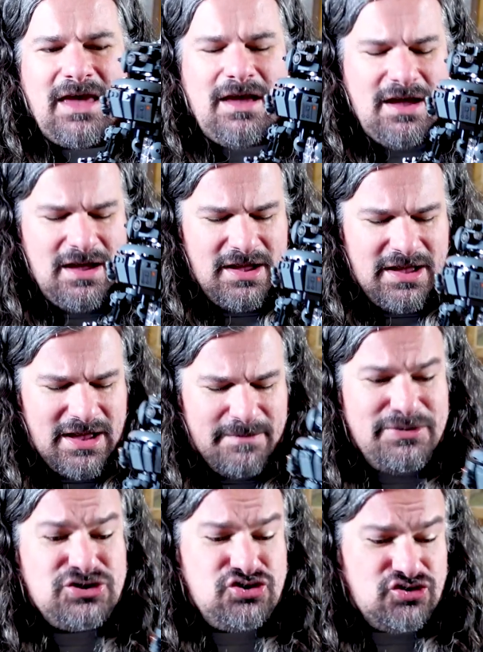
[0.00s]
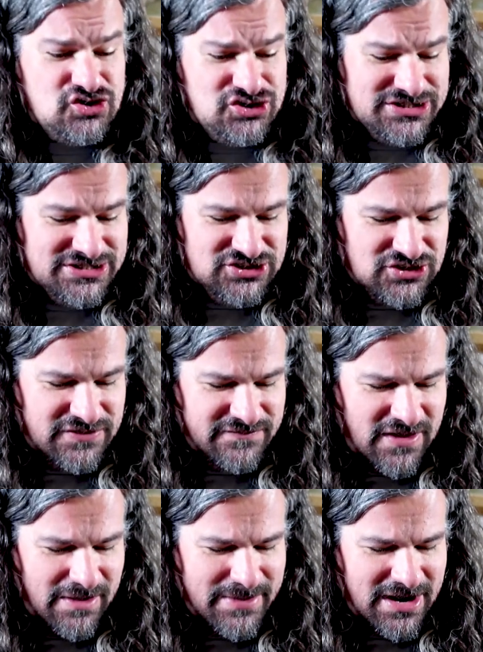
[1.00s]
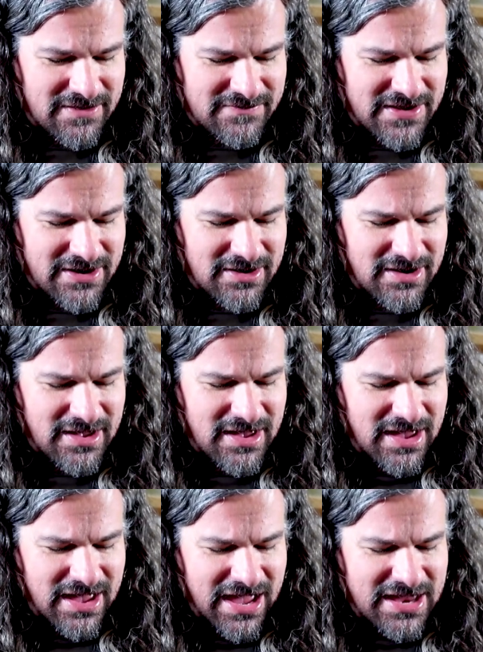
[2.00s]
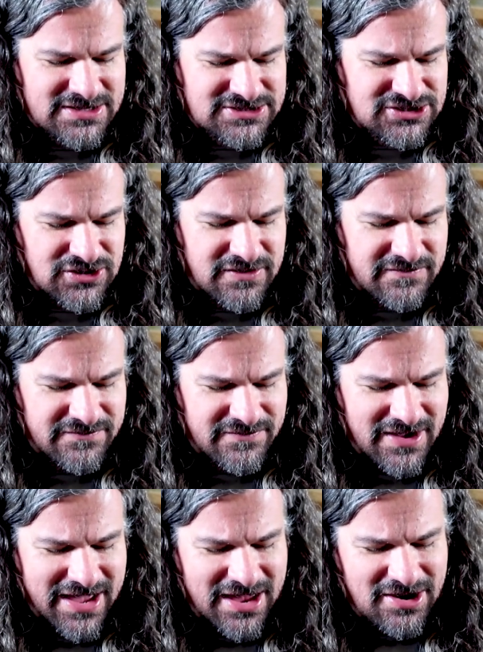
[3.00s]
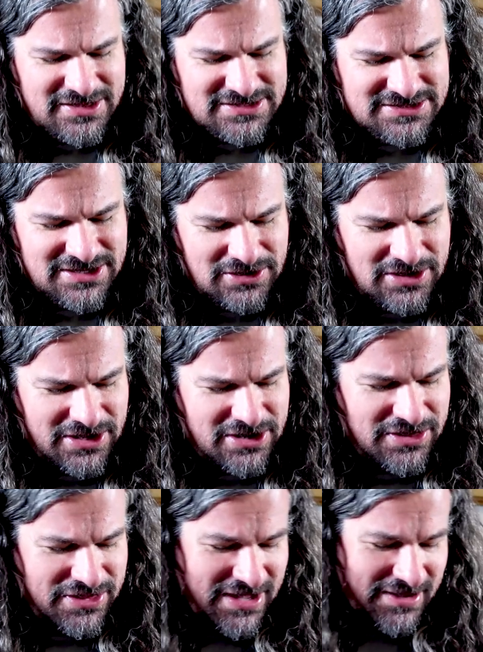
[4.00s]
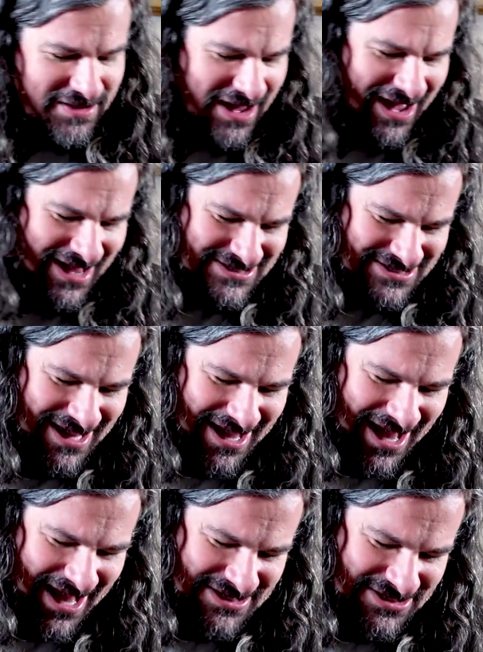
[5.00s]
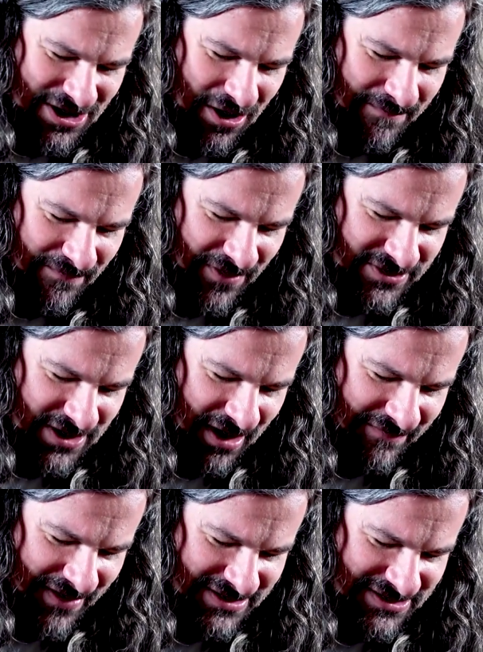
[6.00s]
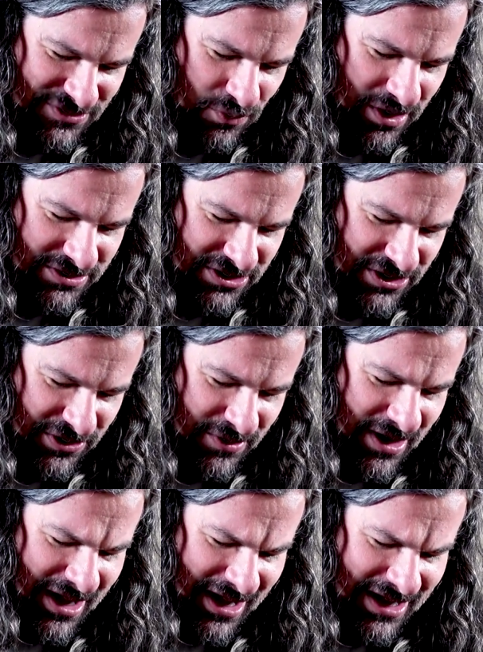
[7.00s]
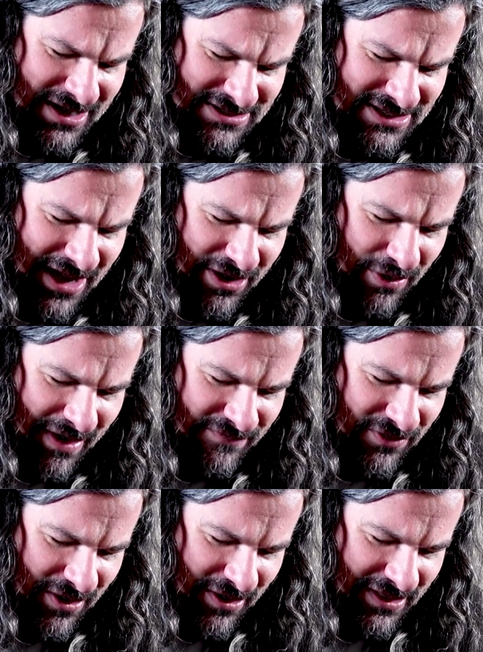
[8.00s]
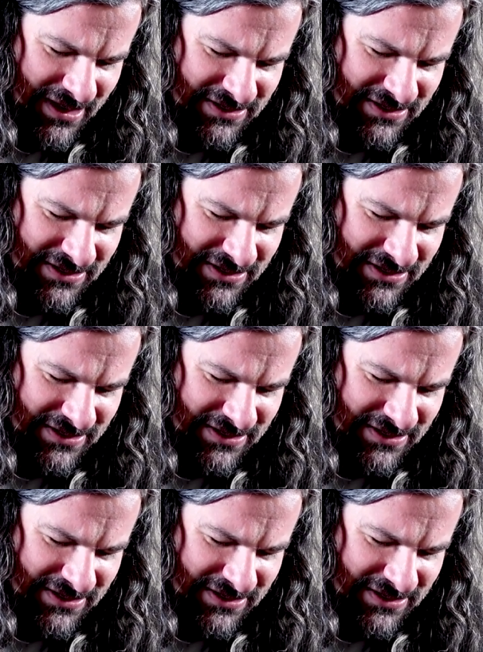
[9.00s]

a protrusion sort of coming out of there. And it's sort of, again, on this little clear thing, as an arm falls off, as it's wont to do. It is Lego, after all,